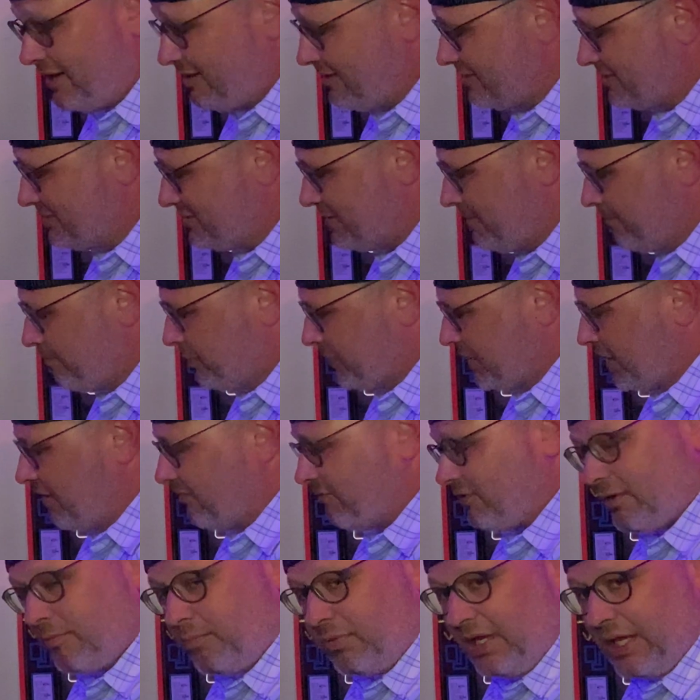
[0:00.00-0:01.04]
is,
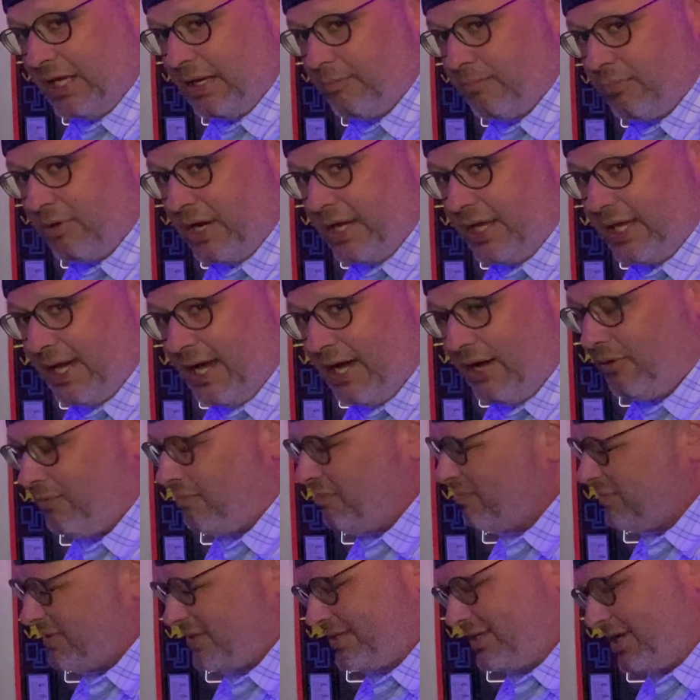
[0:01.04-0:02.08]
if you're playing
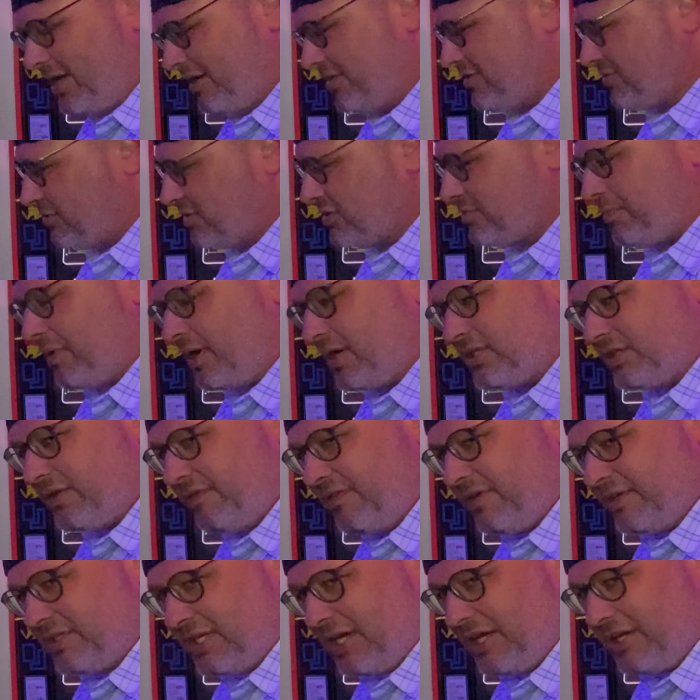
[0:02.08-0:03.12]
Breakout, it's not as
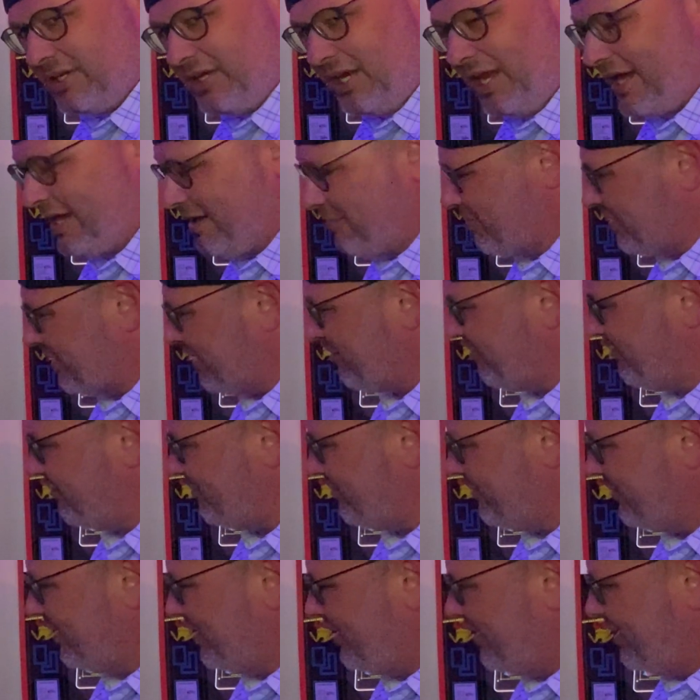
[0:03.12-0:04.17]
responsive as I'd like, but I
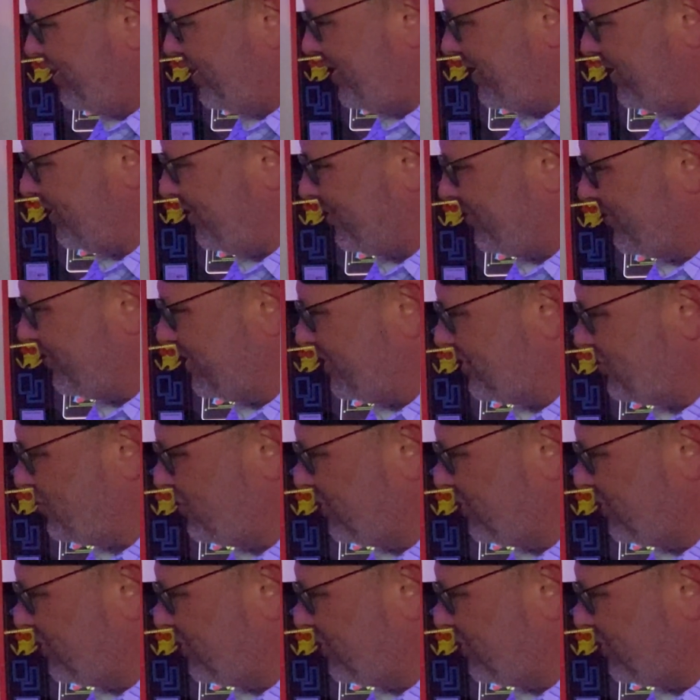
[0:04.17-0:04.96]
learned that you